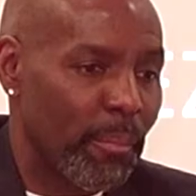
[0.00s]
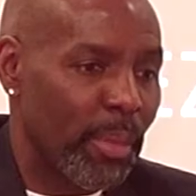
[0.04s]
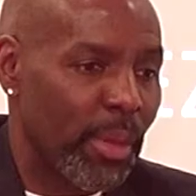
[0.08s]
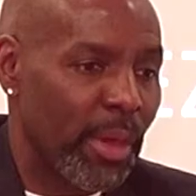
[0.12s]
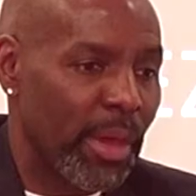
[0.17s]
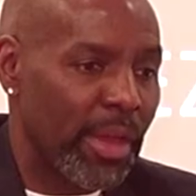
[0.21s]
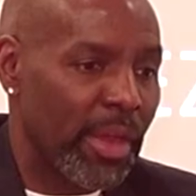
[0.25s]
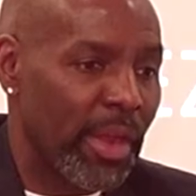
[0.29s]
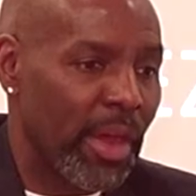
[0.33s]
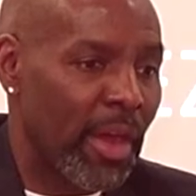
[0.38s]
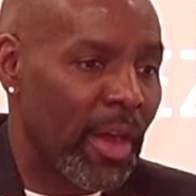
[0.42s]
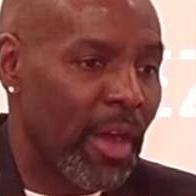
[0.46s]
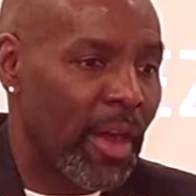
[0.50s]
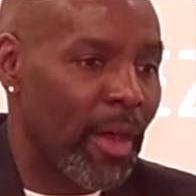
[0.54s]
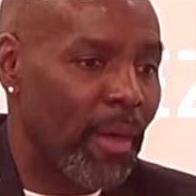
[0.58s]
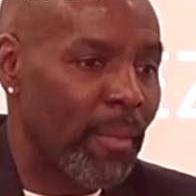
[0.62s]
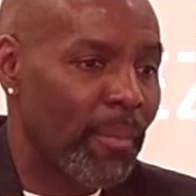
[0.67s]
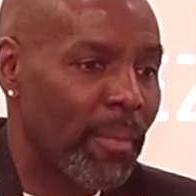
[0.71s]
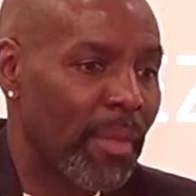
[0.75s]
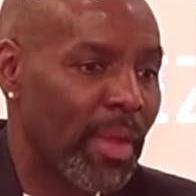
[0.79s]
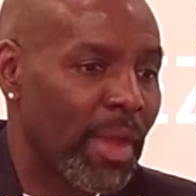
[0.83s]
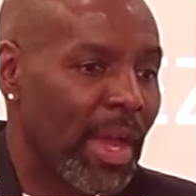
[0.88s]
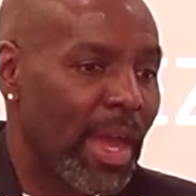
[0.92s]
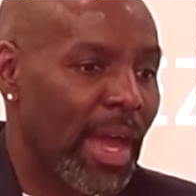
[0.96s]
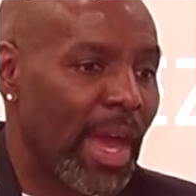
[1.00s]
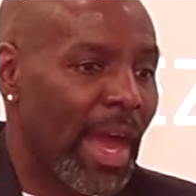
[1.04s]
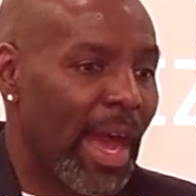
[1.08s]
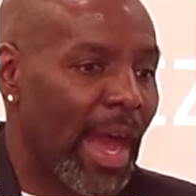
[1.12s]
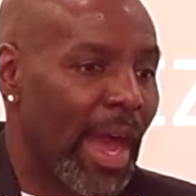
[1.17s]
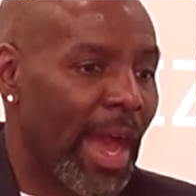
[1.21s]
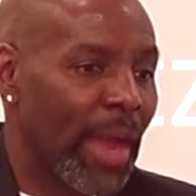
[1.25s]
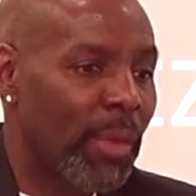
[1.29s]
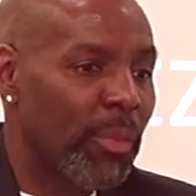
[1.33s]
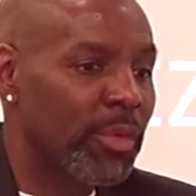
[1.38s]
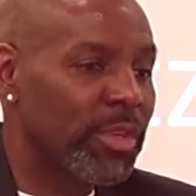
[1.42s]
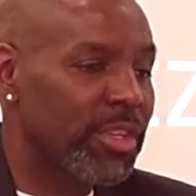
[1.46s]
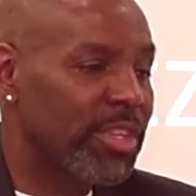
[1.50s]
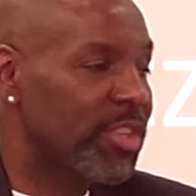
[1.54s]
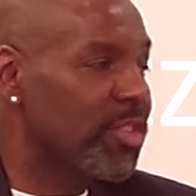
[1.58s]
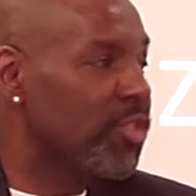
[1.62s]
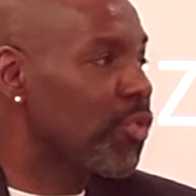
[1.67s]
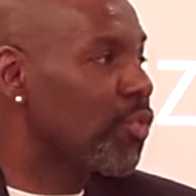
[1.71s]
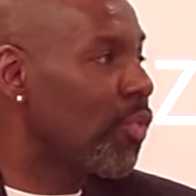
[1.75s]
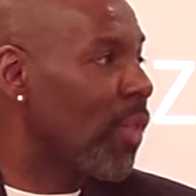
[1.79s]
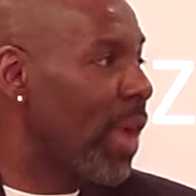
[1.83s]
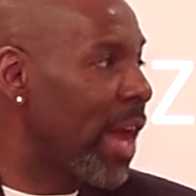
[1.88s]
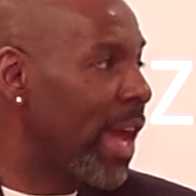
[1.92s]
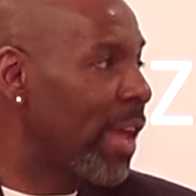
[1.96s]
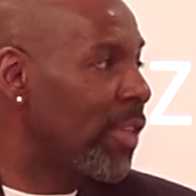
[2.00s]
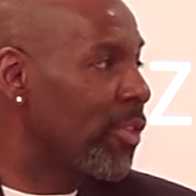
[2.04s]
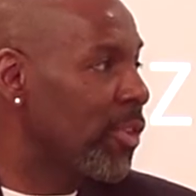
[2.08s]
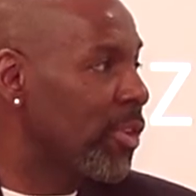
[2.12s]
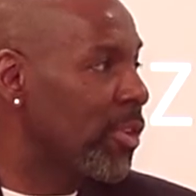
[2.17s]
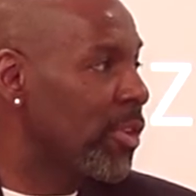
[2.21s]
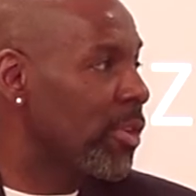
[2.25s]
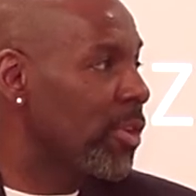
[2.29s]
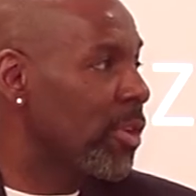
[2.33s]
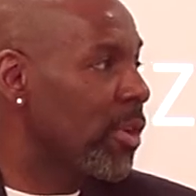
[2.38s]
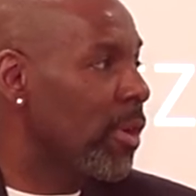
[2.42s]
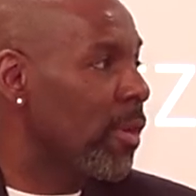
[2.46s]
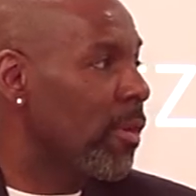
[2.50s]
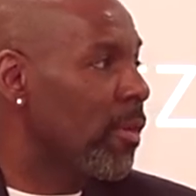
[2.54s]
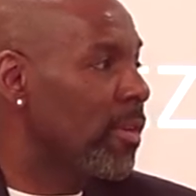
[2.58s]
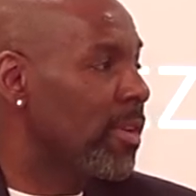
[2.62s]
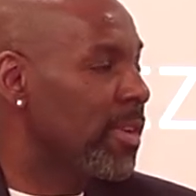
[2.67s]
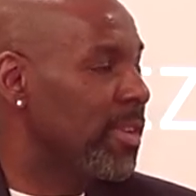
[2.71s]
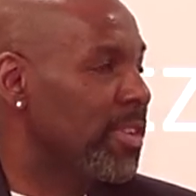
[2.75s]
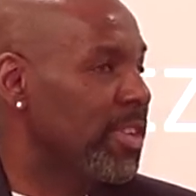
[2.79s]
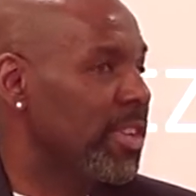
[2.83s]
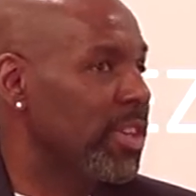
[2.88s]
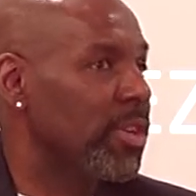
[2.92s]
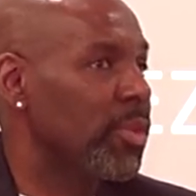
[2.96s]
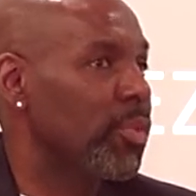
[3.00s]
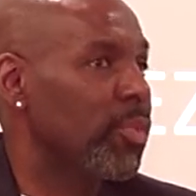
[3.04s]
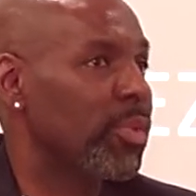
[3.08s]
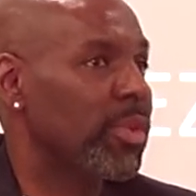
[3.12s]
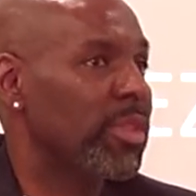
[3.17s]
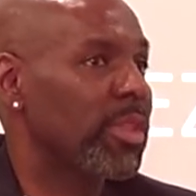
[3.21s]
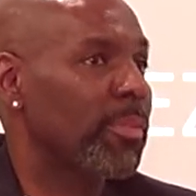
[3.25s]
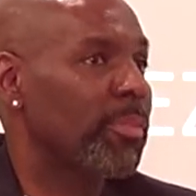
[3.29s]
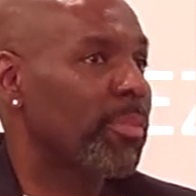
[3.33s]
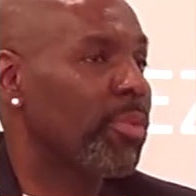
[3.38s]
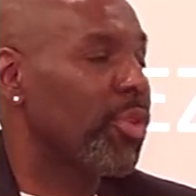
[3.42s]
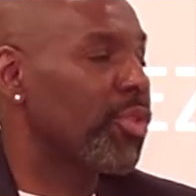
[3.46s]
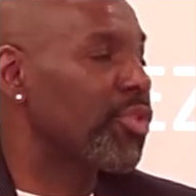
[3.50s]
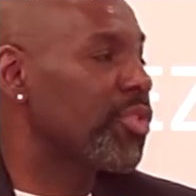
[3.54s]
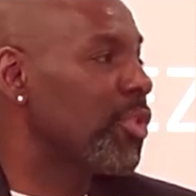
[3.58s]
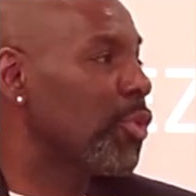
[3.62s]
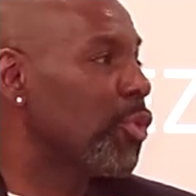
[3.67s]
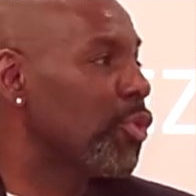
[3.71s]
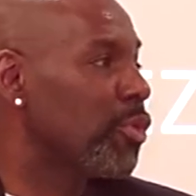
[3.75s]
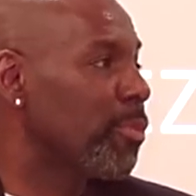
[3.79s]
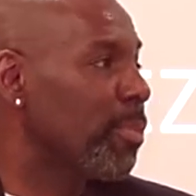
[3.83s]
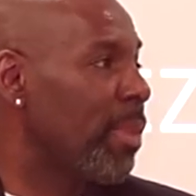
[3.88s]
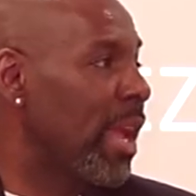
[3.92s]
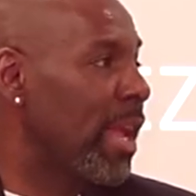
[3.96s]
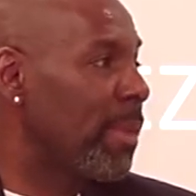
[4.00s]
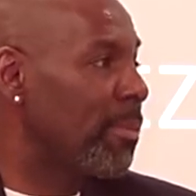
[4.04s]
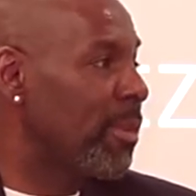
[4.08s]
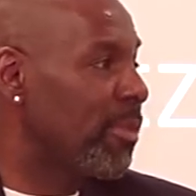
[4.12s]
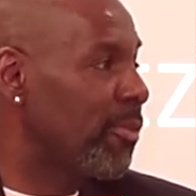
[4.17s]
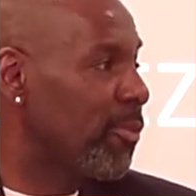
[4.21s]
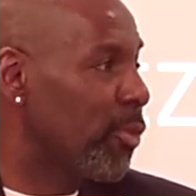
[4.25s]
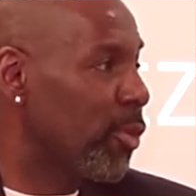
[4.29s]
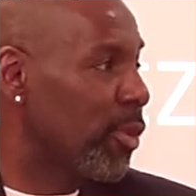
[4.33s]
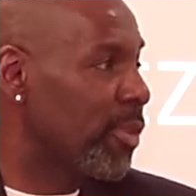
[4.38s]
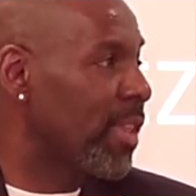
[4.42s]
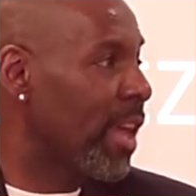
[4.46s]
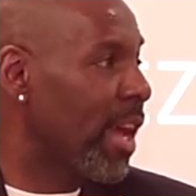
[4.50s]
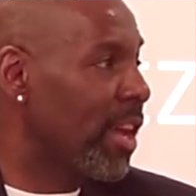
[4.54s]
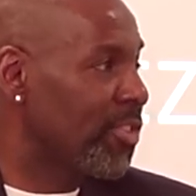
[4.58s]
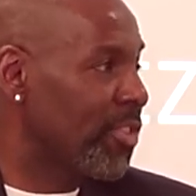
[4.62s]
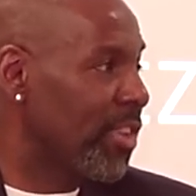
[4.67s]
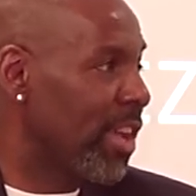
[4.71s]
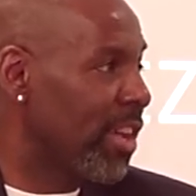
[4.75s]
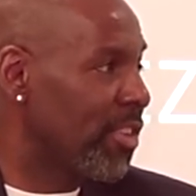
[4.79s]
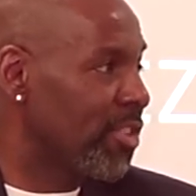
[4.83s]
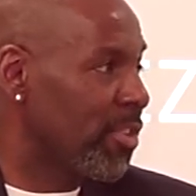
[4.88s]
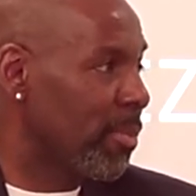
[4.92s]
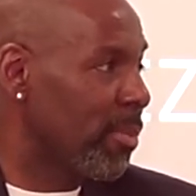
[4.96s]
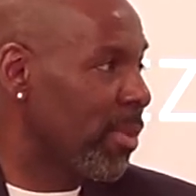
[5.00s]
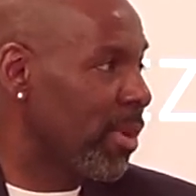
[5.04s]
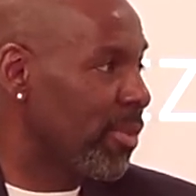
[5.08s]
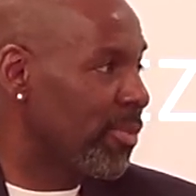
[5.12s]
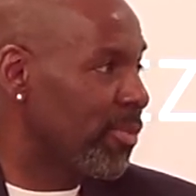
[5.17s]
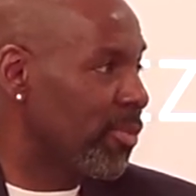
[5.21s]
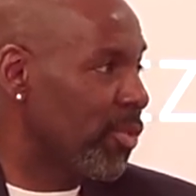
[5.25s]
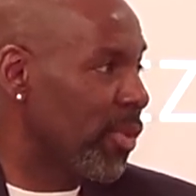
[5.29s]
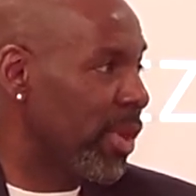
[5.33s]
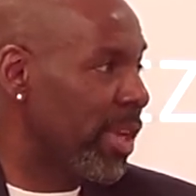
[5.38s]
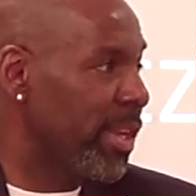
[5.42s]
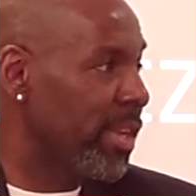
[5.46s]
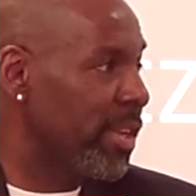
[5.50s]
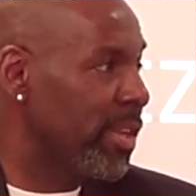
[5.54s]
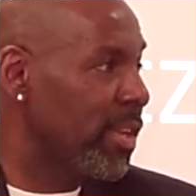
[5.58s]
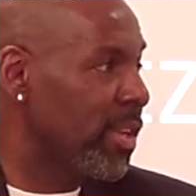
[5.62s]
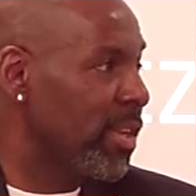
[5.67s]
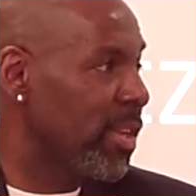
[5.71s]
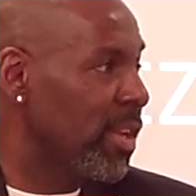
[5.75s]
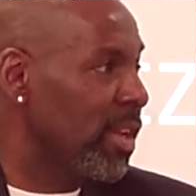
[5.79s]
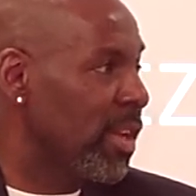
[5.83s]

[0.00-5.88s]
but I would just rather deal with the person who's paying me $4,000 a month rent